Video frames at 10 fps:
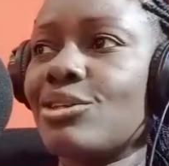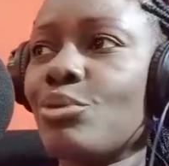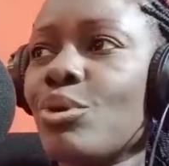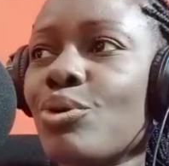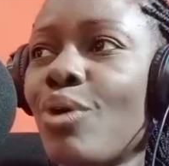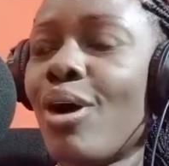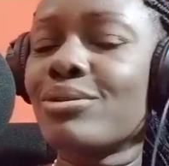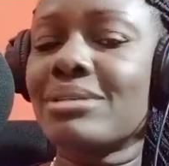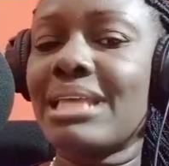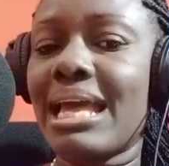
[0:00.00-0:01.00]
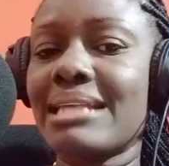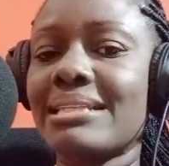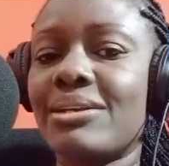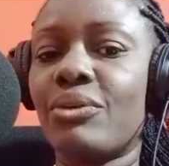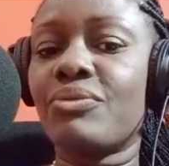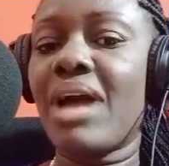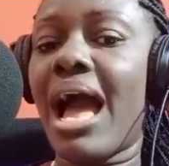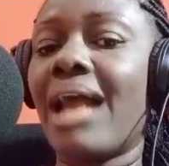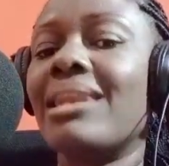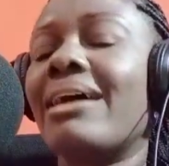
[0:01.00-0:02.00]
You won't go out to the extent of
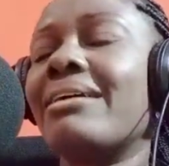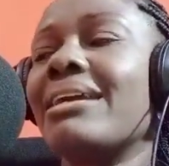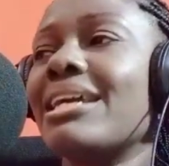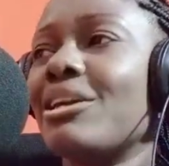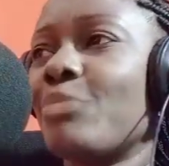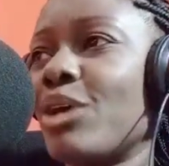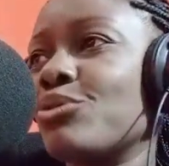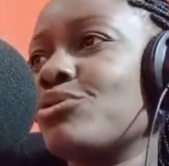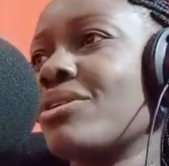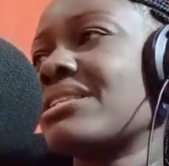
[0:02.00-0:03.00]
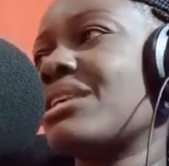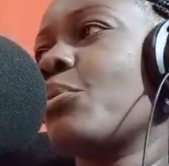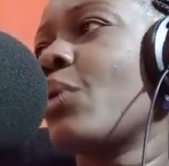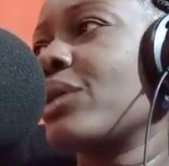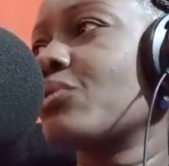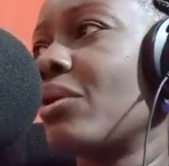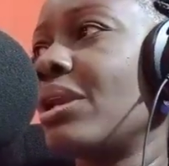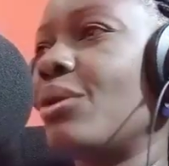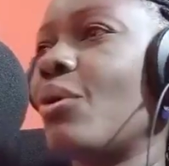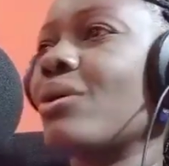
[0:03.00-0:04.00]
allowing him and you just keep quiet
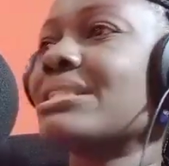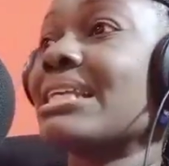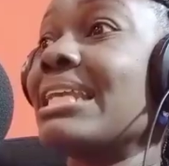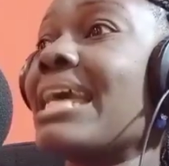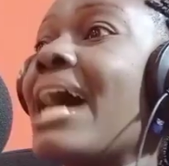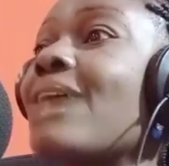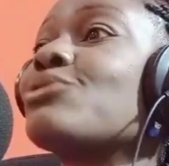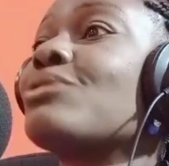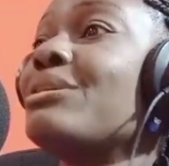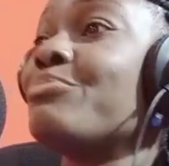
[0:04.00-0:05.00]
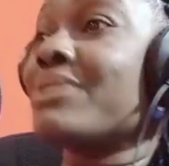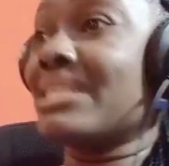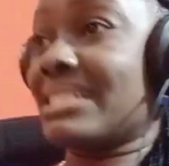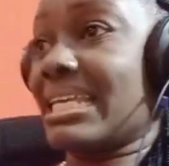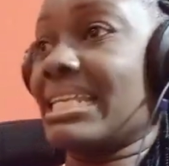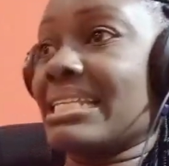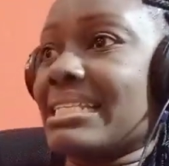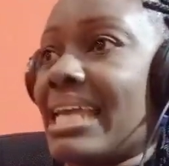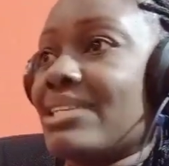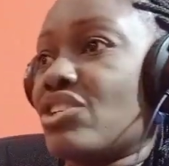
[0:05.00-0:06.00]
all along till he actually brings in a
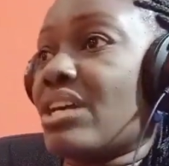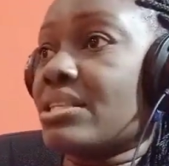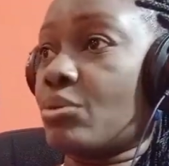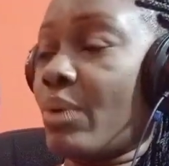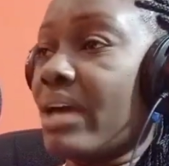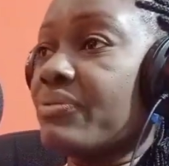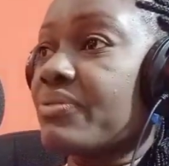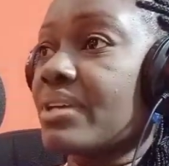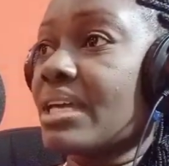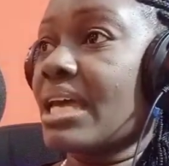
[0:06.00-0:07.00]
side chick as a wife.